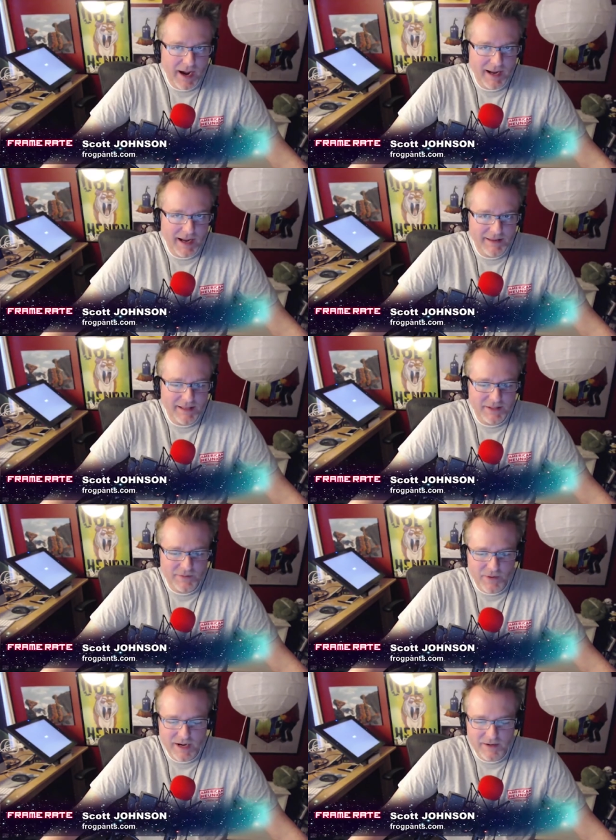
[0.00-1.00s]
I this is
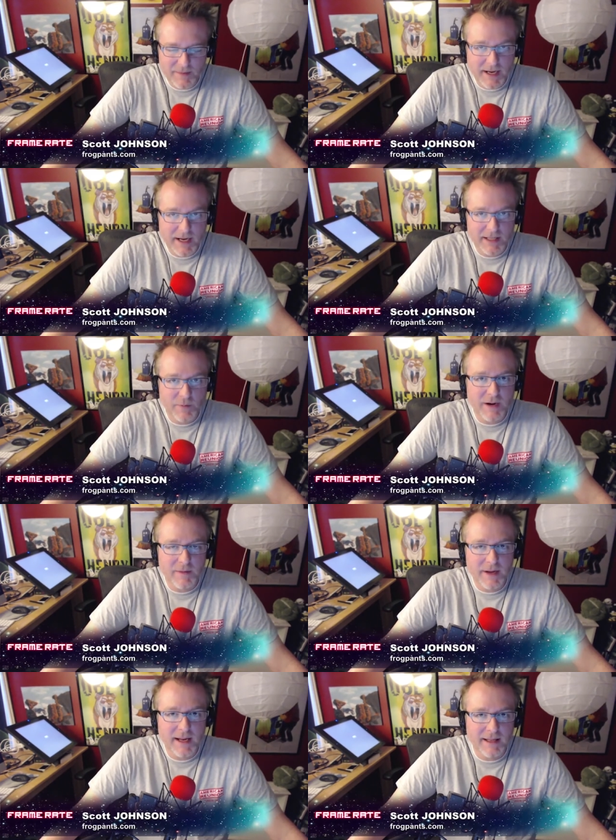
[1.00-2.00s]
weird to me. It's weird to
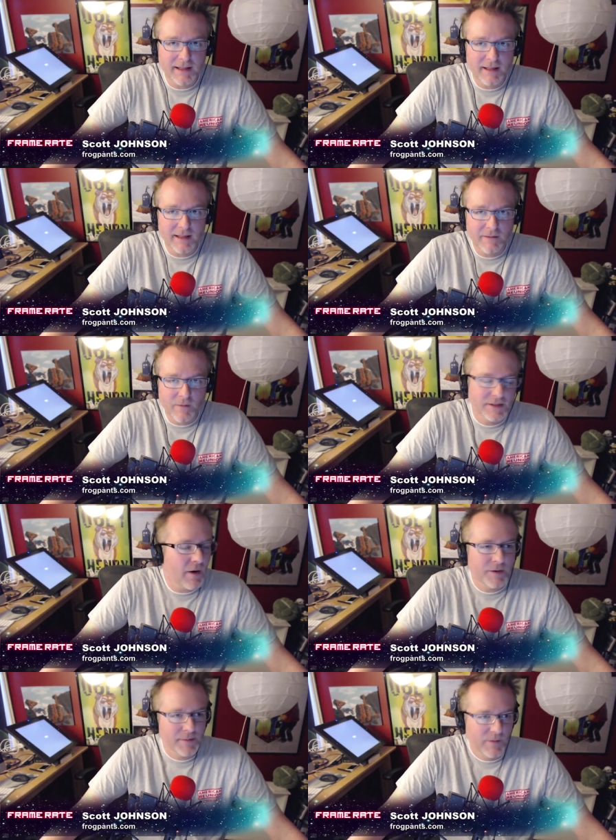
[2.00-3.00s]
me that well, it's
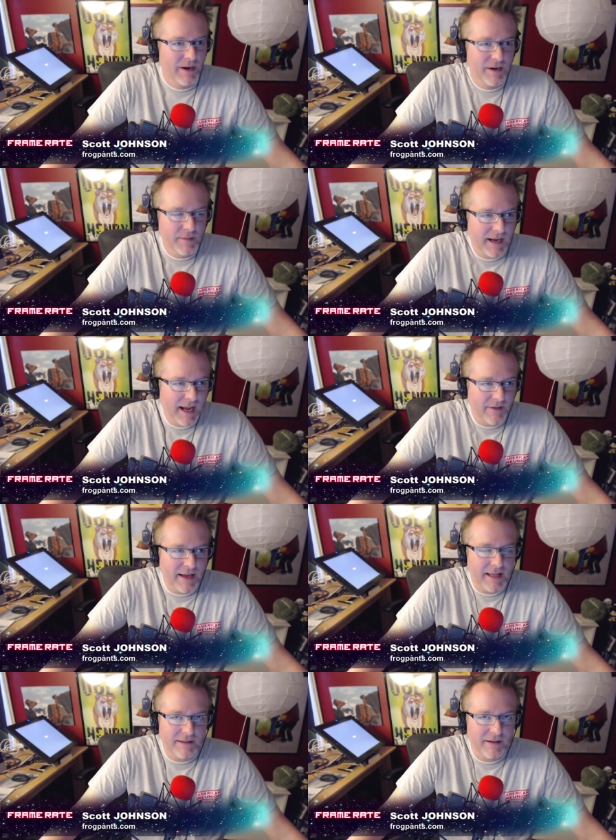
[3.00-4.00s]
always been weird to me how they
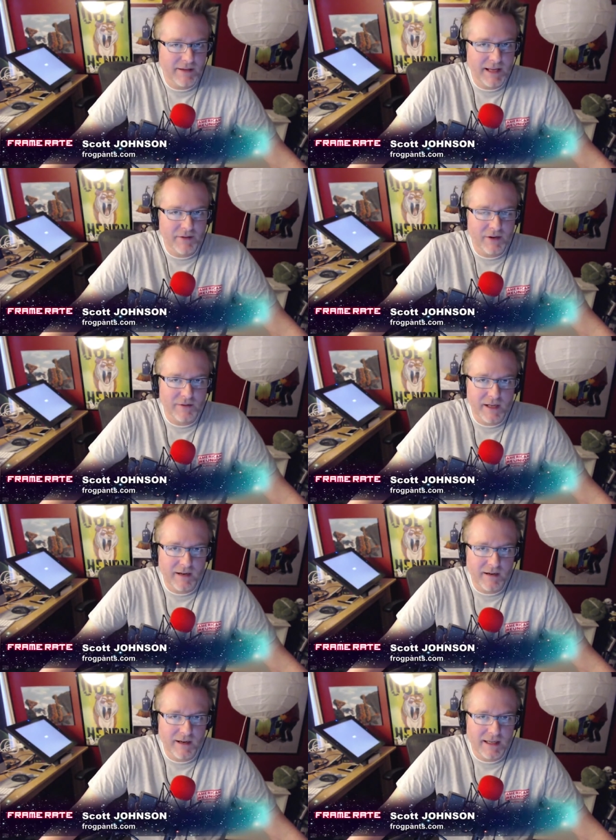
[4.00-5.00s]
get their TV over
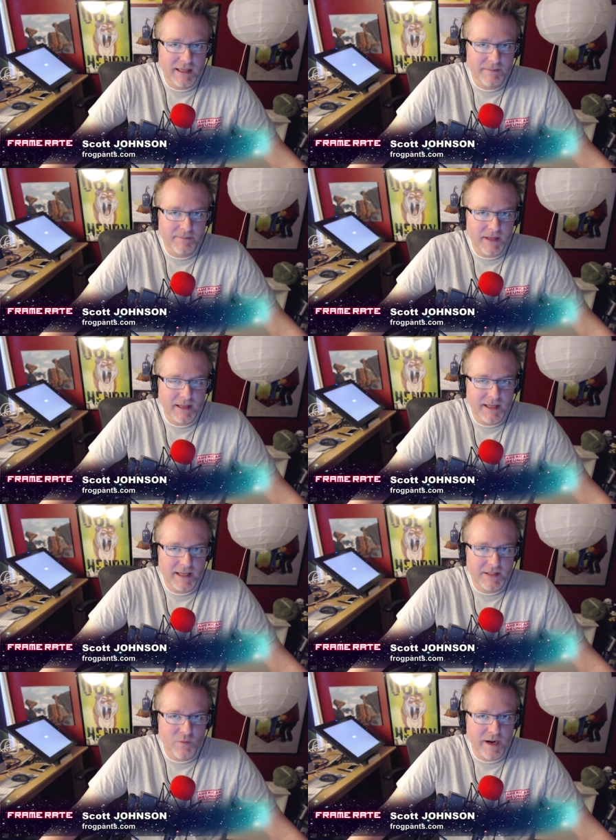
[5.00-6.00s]
there. Um, I think
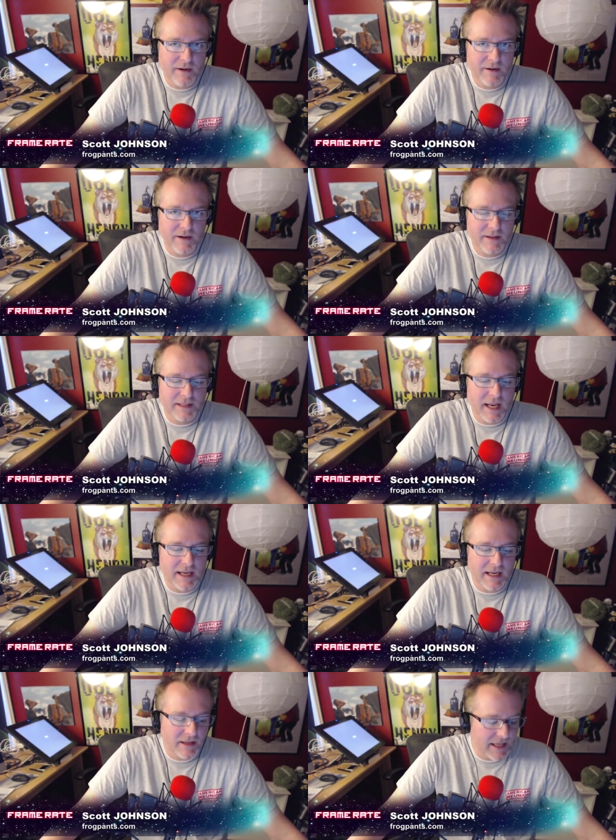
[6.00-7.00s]
it's weird this
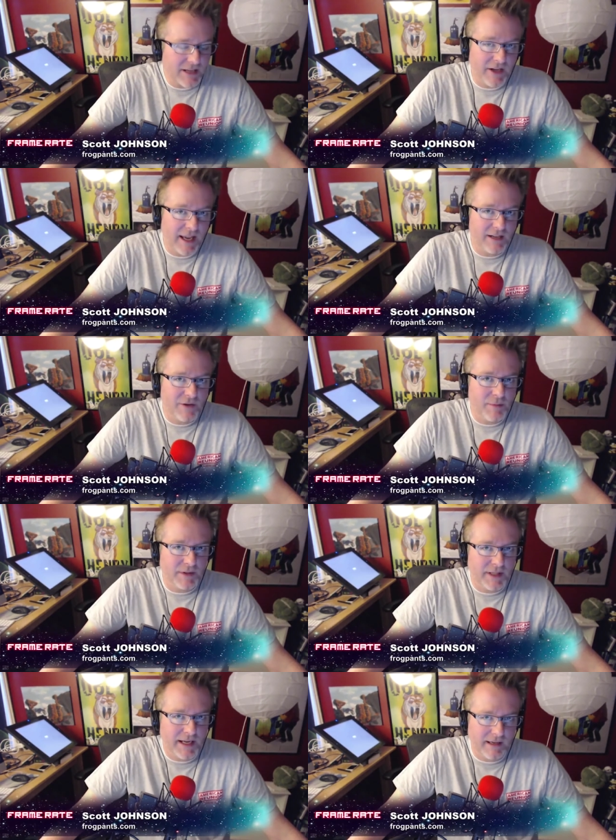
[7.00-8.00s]
idea that's actually kind of
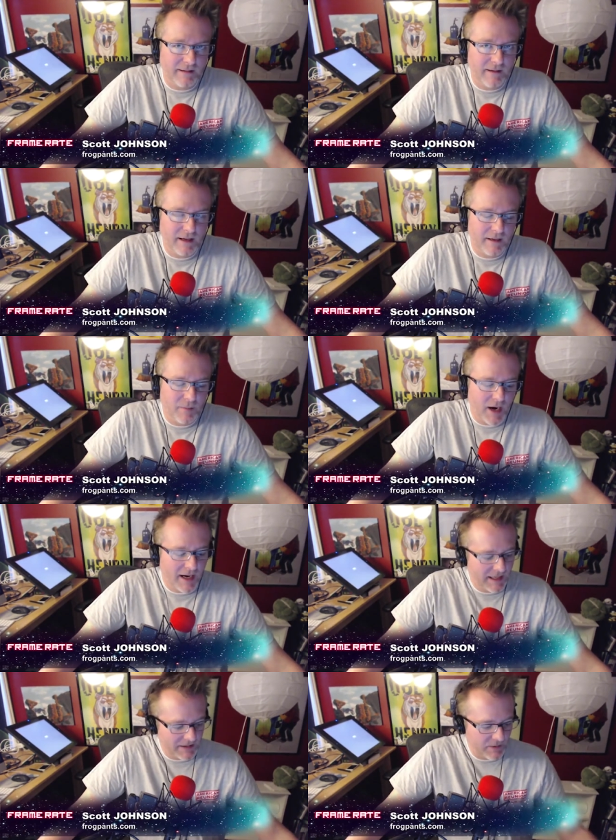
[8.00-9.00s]
triple dinging, uh,
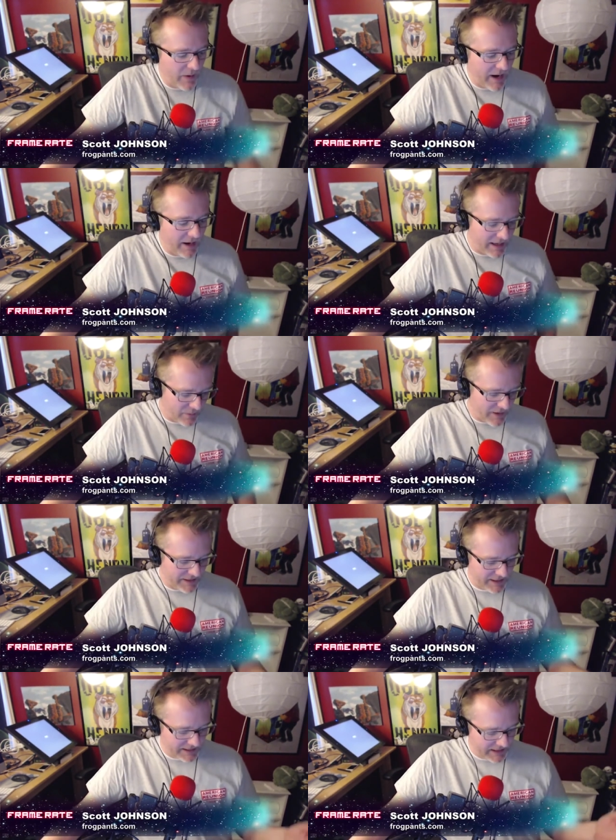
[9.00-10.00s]
Brian, because the way it kind of
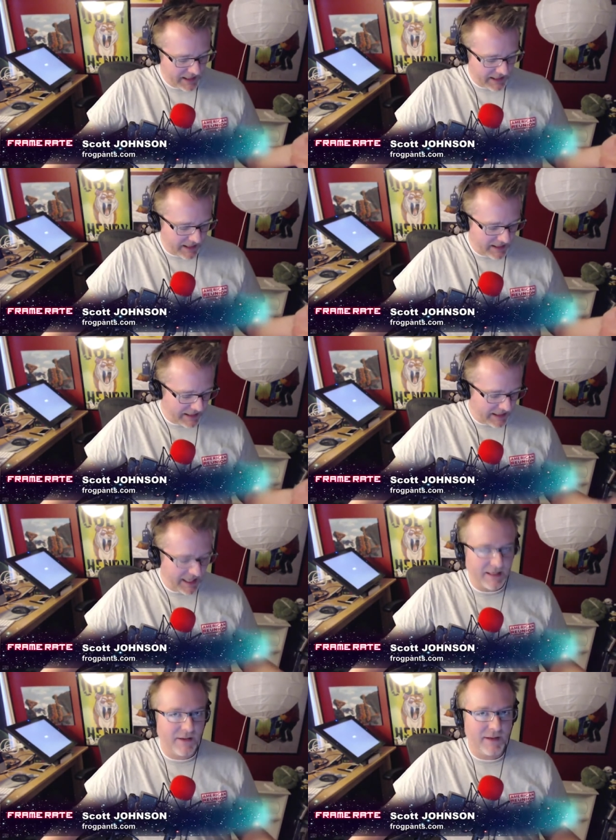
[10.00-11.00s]
works is they're getting
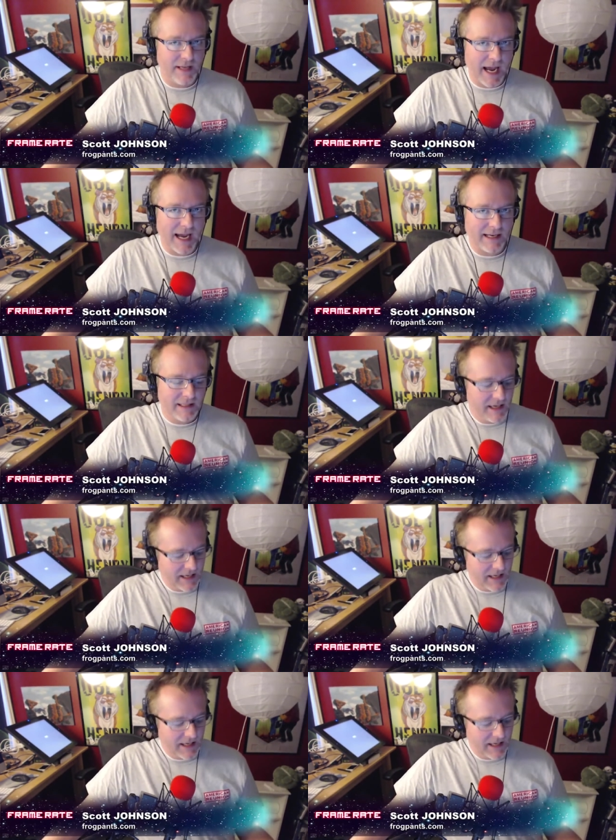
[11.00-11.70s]
dinged on the tax,